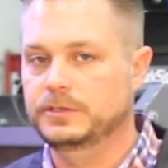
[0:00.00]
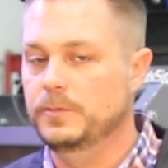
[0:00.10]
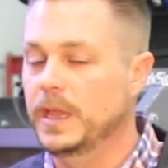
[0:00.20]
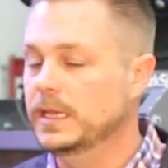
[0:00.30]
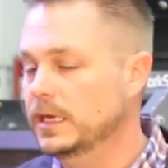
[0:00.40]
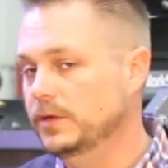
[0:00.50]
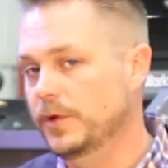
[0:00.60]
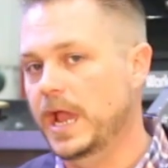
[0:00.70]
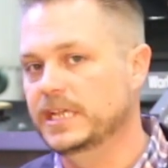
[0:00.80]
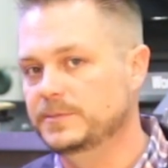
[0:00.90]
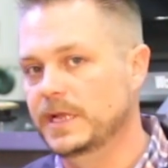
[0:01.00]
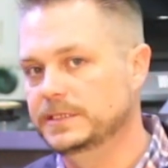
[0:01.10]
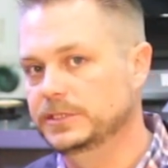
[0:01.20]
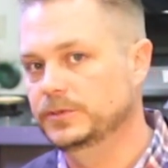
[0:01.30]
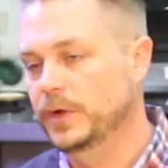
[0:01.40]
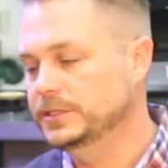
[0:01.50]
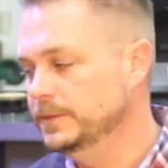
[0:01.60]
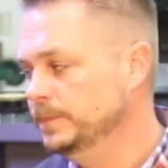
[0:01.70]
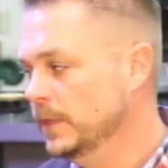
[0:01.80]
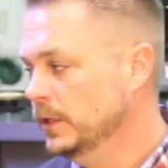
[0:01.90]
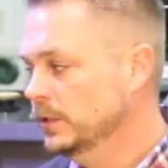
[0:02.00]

you may get into a hazmat situation.